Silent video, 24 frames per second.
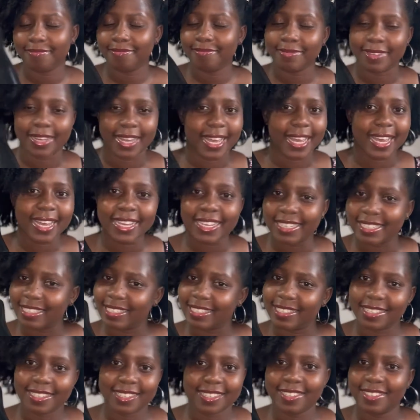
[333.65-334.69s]

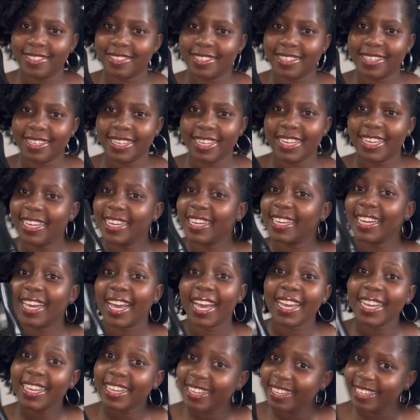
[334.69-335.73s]
Guys,
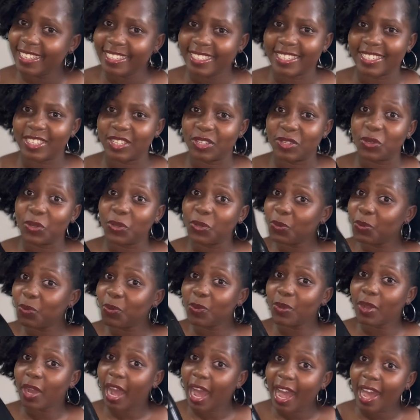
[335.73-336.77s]
do
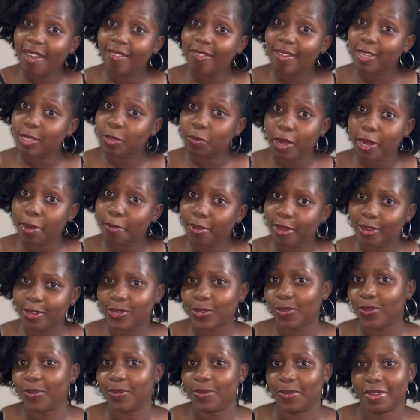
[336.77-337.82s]
you have a spray
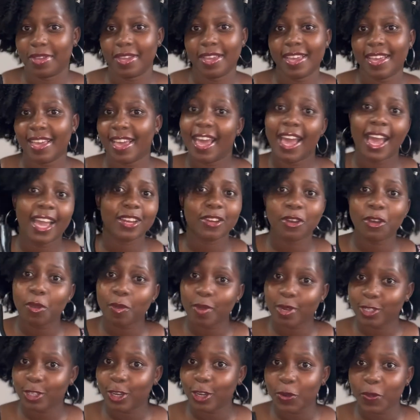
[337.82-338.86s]
bottle? Don't know
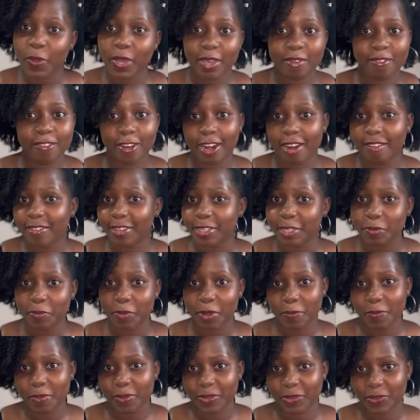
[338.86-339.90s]
what you're doing if you don't have a spray
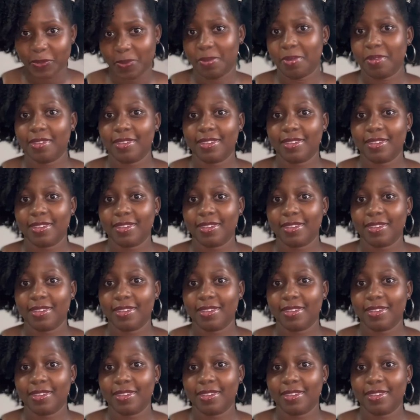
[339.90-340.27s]
bottle.